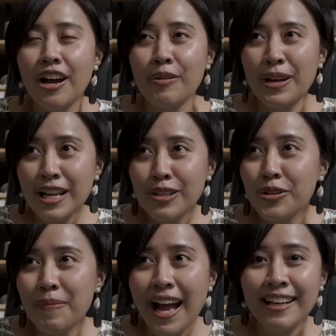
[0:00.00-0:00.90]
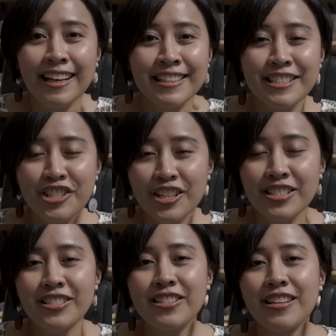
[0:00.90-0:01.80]
When I look back, it's
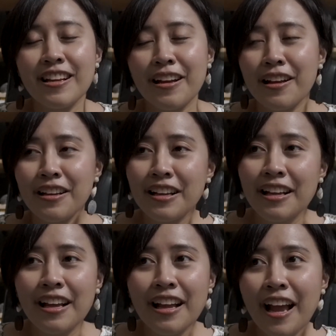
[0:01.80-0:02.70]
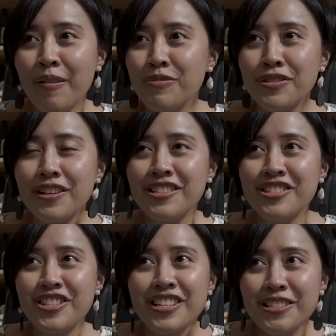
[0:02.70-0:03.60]
just a
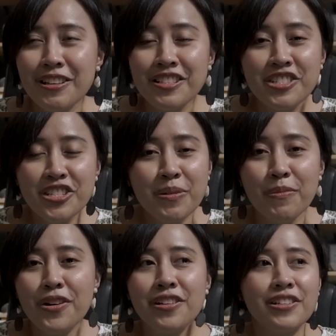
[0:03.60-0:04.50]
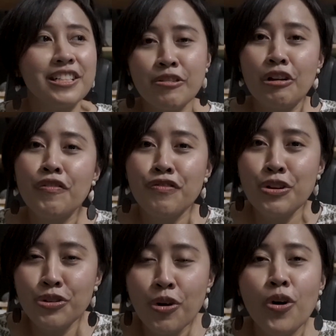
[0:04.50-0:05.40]
miracle. If
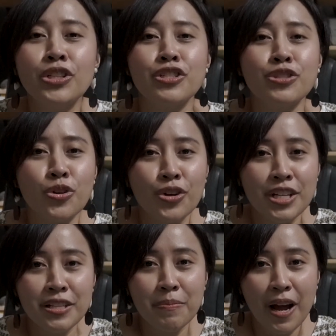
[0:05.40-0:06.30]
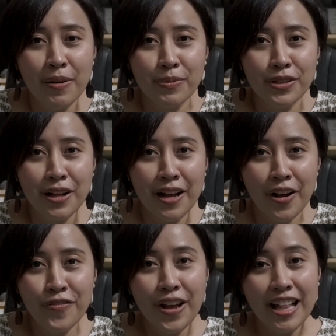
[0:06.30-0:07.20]
you know the story in the Bible
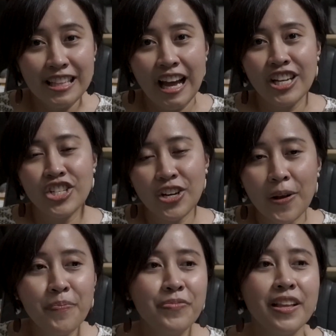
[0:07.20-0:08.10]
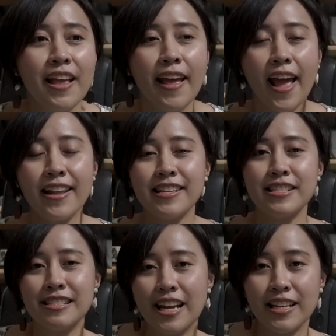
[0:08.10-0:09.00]
of Elisha and
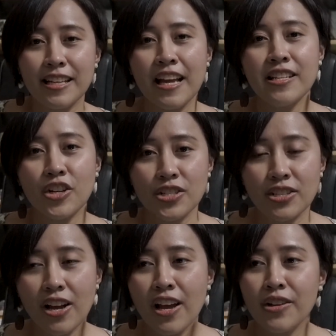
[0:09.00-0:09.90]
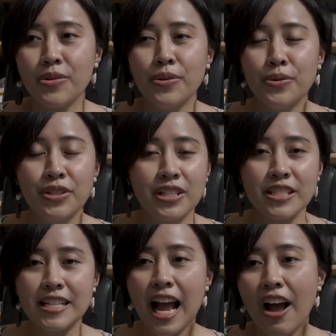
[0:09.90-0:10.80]
this lady and her son who
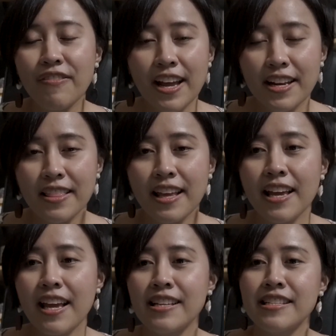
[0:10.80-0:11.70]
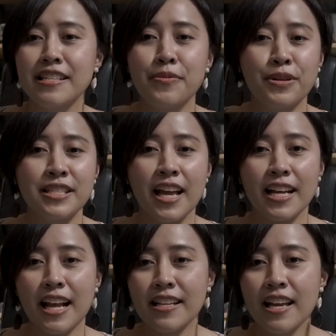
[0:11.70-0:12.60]
doesn't have anything, and he was saying
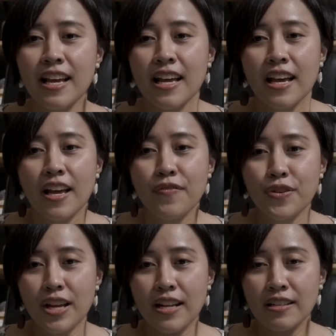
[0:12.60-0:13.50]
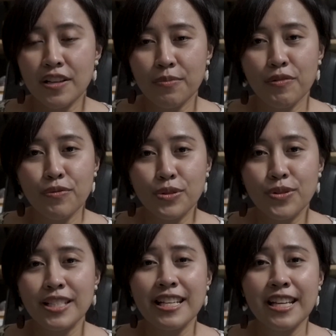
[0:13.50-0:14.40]
that if you can give me food to
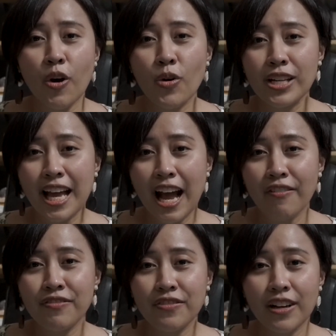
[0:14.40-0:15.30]
eat, and they only have